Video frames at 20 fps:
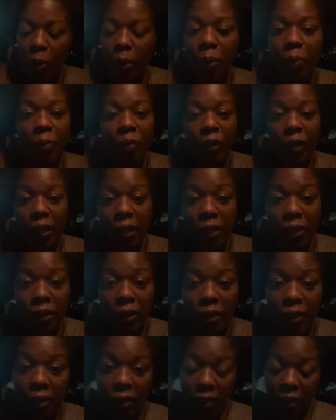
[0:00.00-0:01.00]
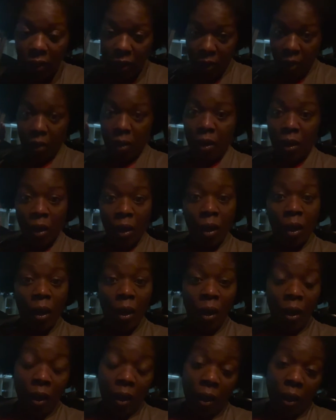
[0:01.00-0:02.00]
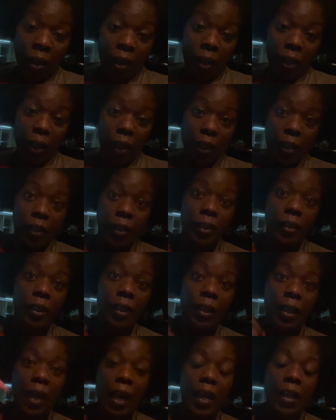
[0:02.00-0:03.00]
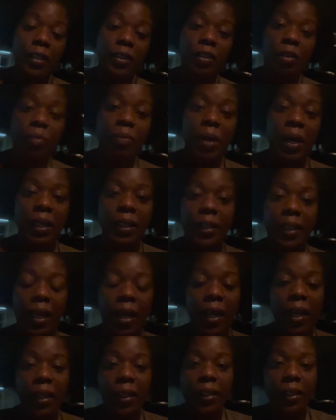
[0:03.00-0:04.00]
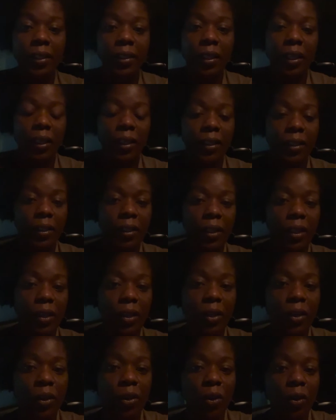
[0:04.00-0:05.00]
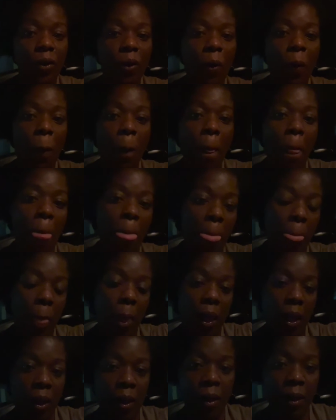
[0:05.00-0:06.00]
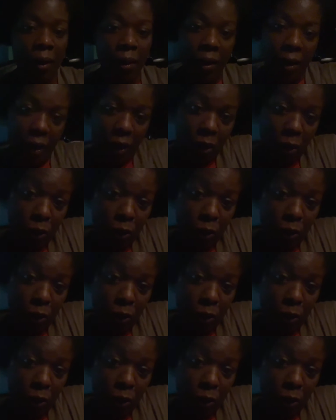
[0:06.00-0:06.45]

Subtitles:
I'm finished. That is the last of my tests until I go